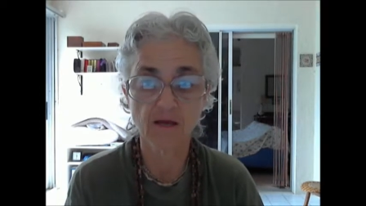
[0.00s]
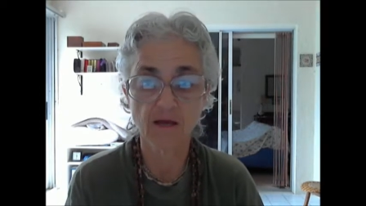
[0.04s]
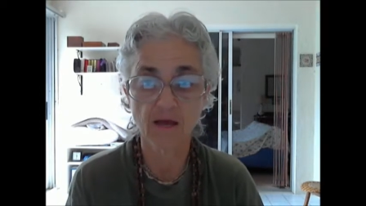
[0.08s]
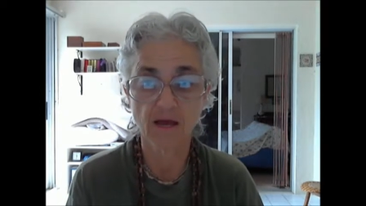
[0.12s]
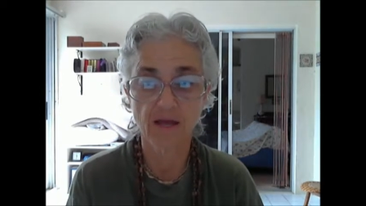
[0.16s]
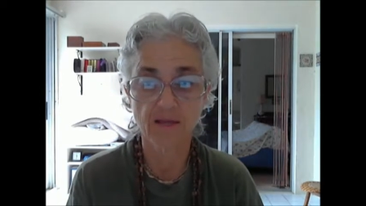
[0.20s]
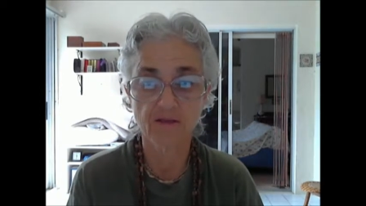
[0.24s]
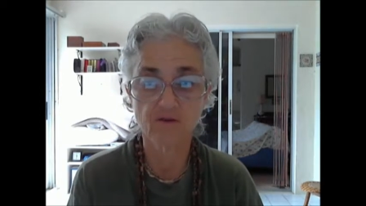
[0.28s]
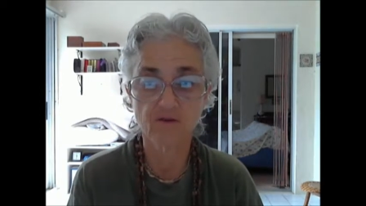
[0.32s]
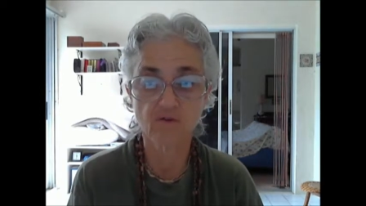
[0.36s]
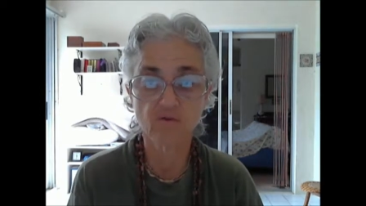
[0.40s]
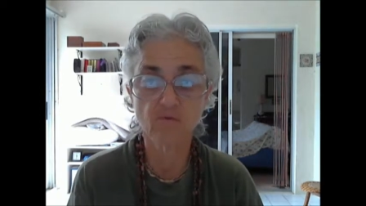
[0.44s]
I
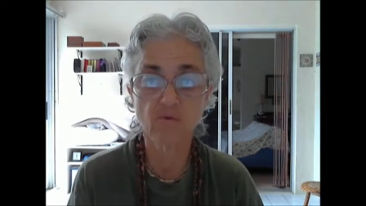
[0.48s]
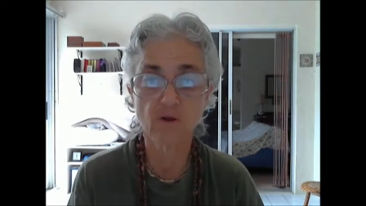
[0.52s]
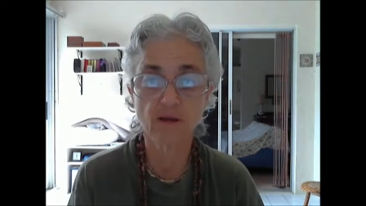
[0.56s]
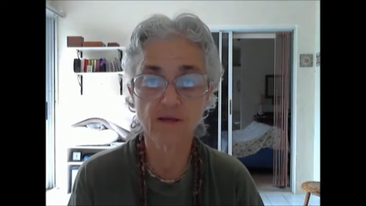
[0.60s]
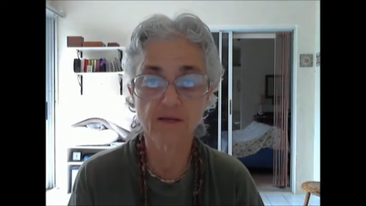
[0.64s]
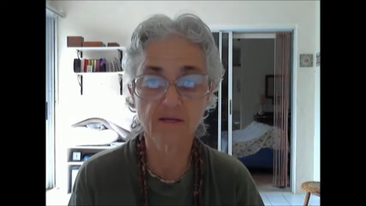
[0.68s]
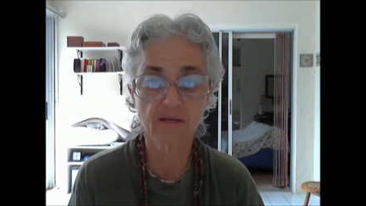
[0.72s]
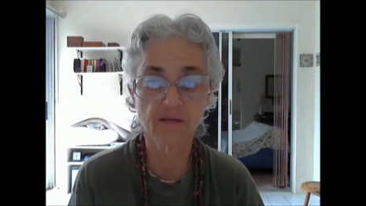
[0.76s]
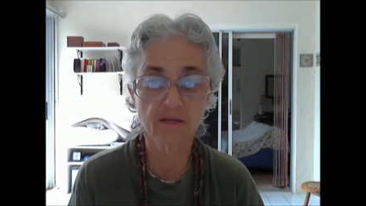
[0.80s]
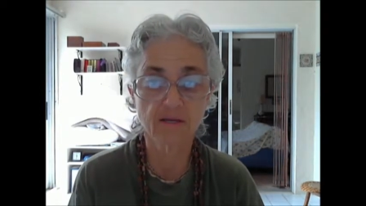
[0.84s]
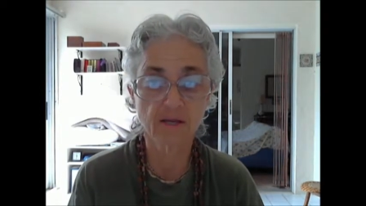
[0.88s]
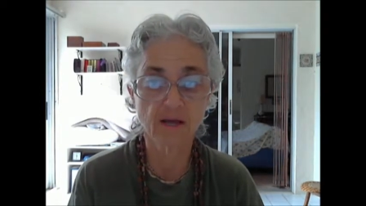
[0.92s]
do
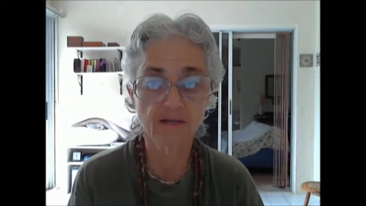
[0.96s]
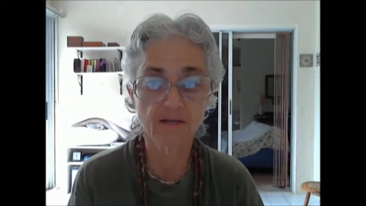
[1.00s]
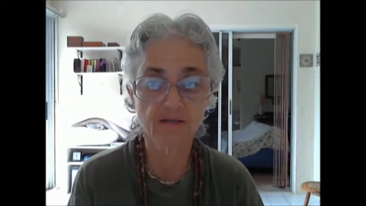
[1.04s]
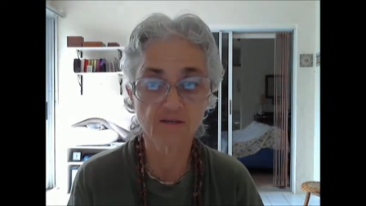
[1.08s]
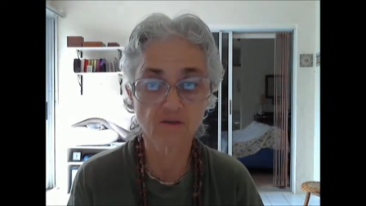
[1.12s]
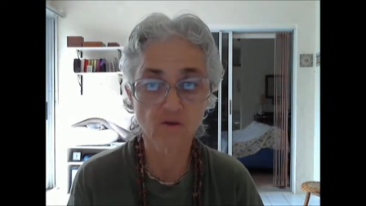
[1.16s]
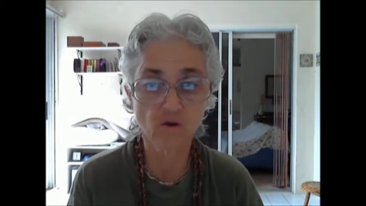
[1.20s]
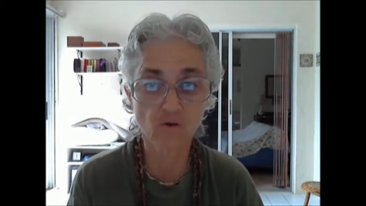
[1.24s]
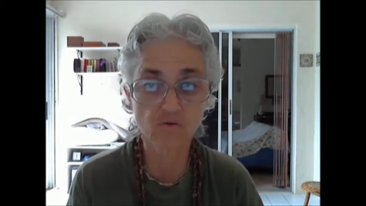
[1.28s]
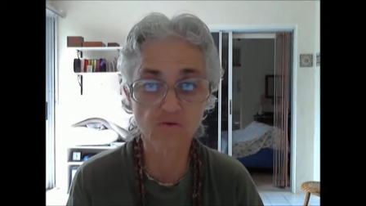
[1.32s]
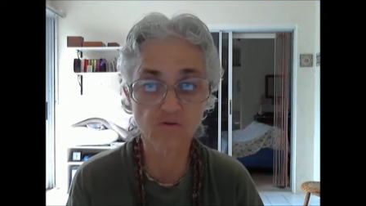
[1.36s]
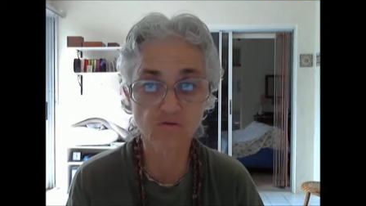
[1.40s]
recognize
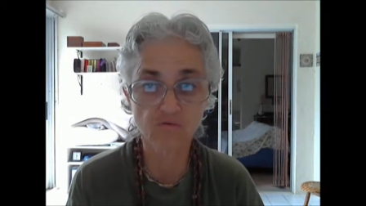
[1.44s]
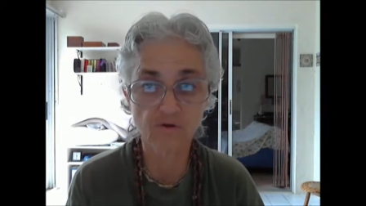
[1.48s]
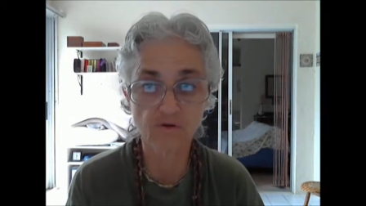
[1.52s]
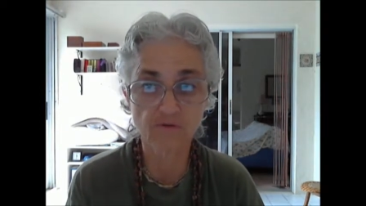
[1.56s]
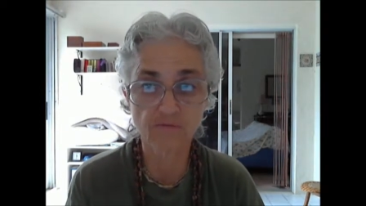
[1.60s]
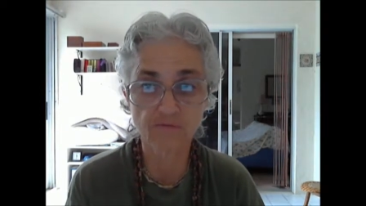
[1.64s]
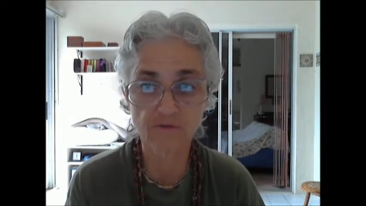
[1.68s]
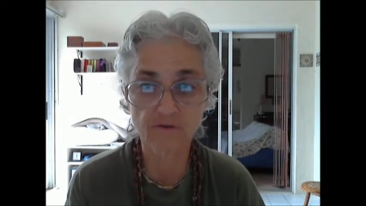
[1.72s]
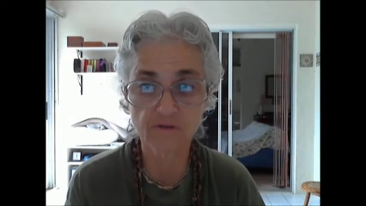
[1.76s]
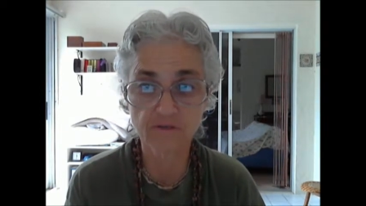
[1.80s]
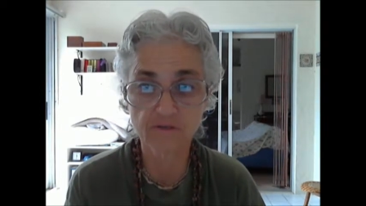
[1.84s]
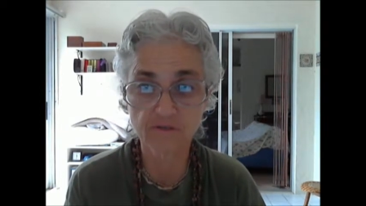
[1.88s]
those
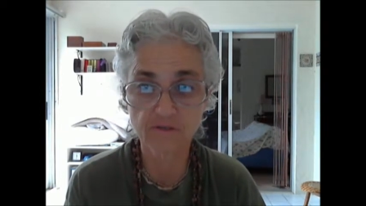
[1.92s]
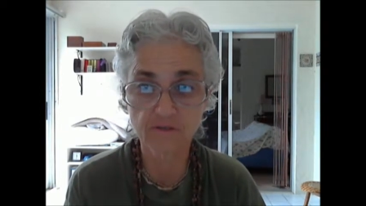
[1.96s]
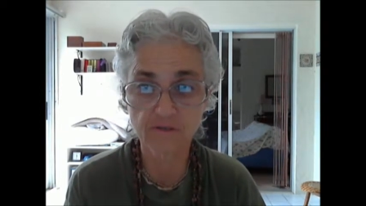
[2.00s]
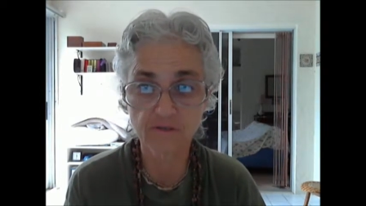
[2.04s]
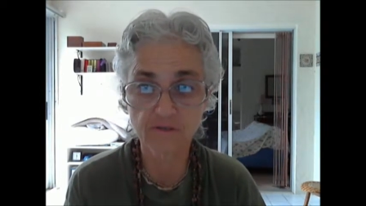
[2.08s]
rivers.